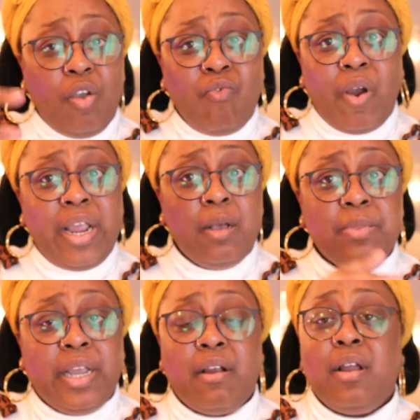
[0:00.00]
right
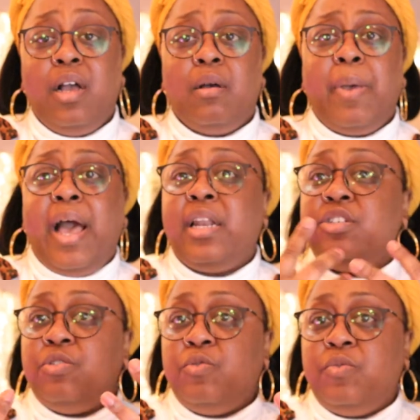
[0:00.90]
up there. How
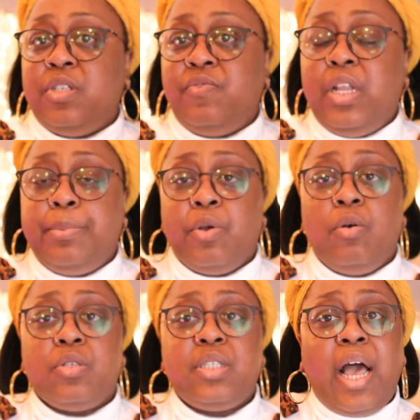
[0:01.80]
did you develop your
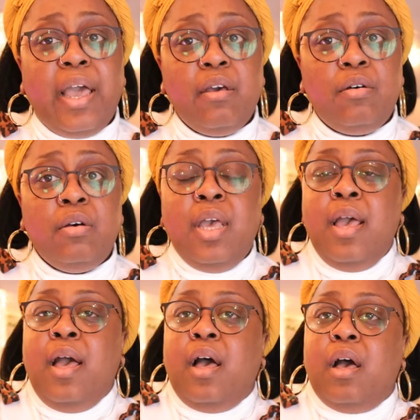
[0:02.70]
own style?
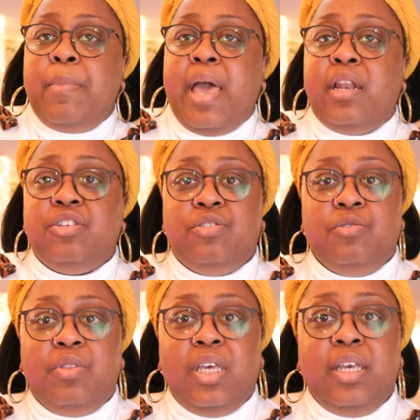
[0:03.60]
How did you
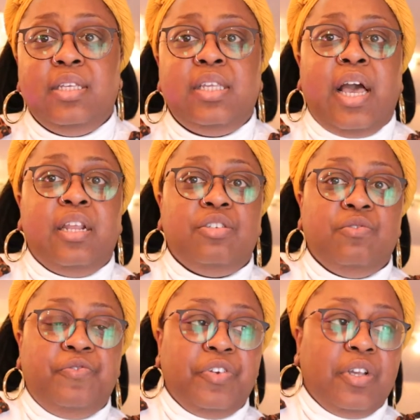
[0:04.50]
do this? How did
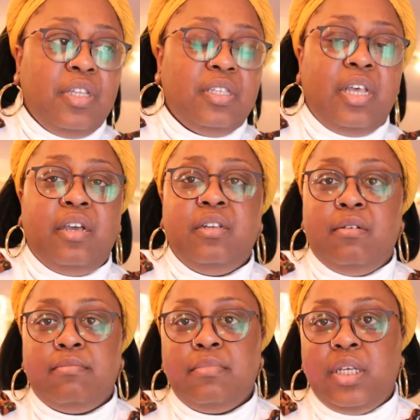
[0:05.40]
you figure this out? You
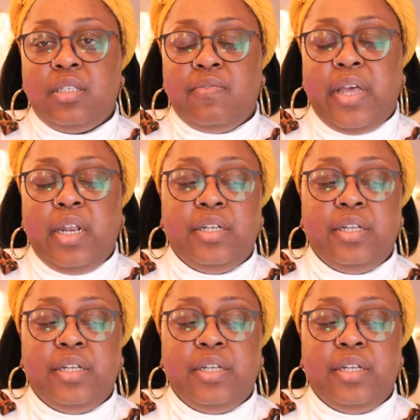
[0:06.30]
know, things of that